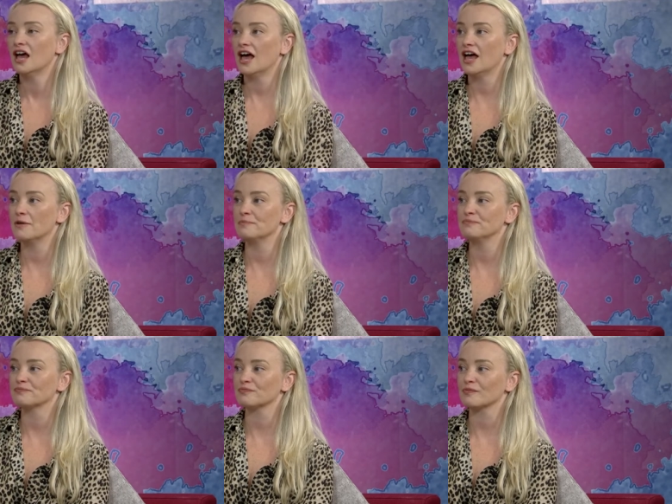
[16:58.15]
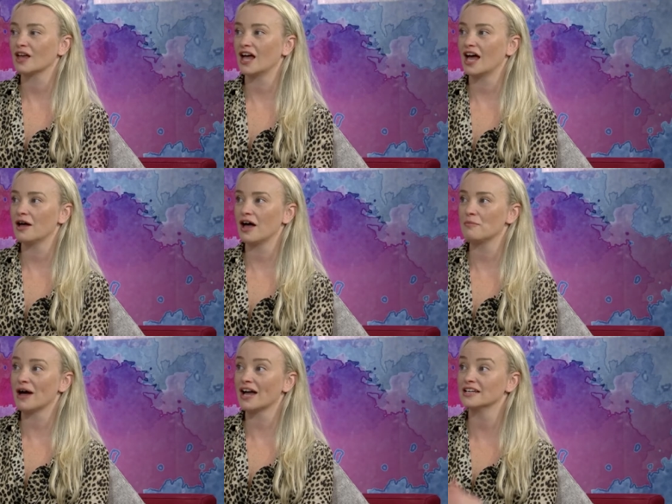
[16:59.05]

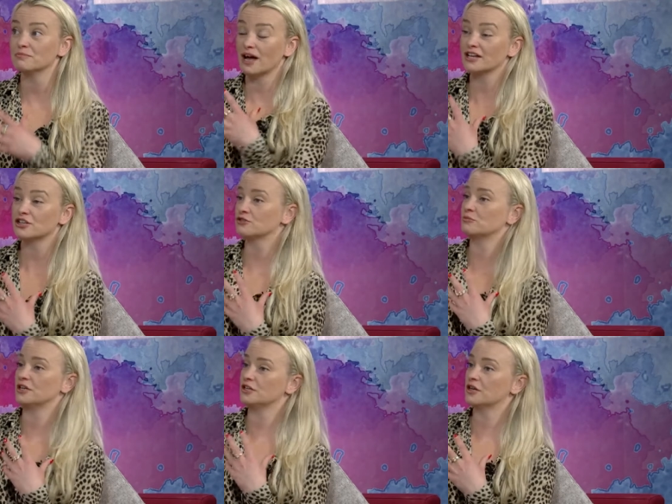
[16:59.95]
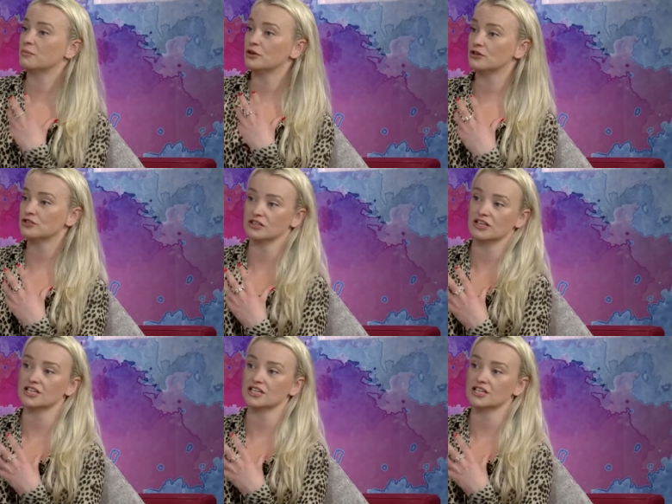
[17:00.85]
My social media personally